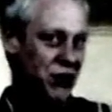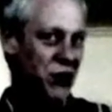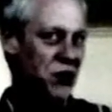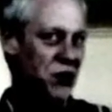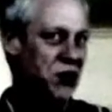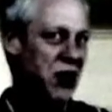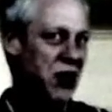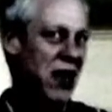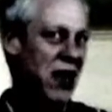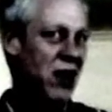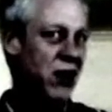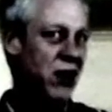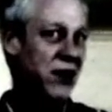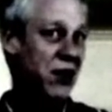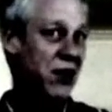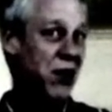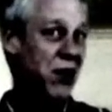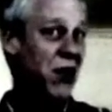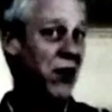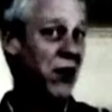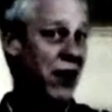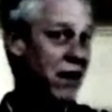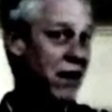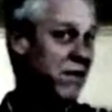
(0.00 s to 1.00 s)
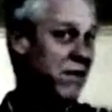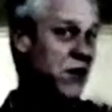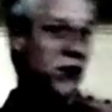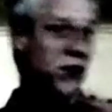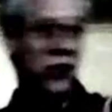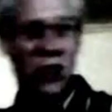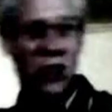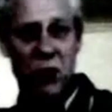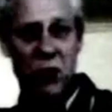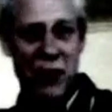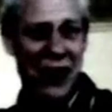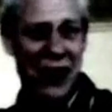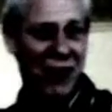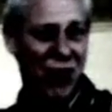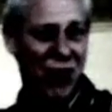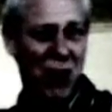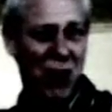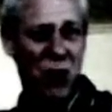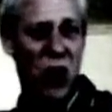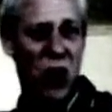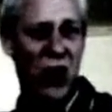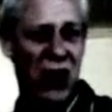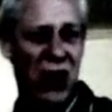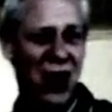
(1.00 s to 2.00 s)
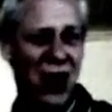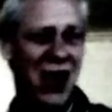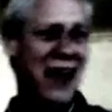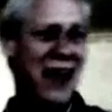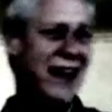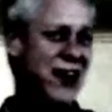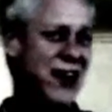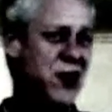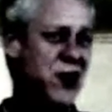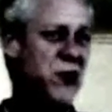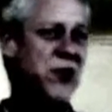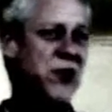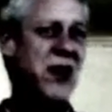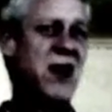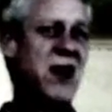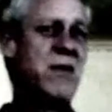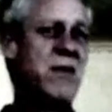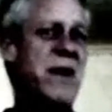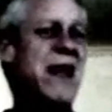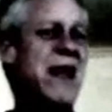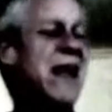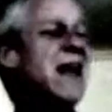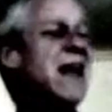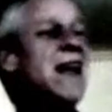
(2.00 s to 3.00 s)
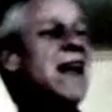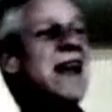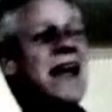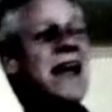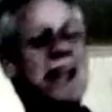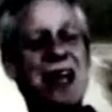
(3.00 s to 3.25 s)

Students are kind of on their own. And if you told me, if I'm online and you tell me